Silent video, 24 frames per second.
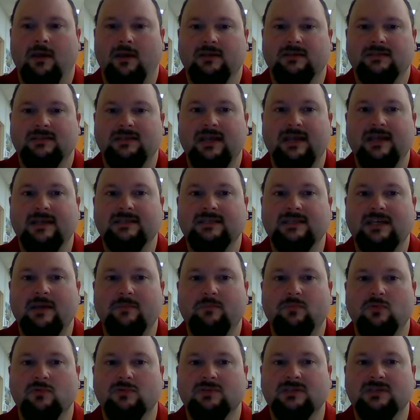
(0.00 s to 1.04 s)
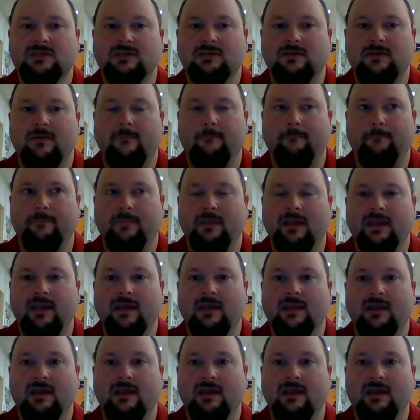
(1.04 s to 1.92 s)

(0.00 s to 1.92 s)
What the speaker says: sand samples, again,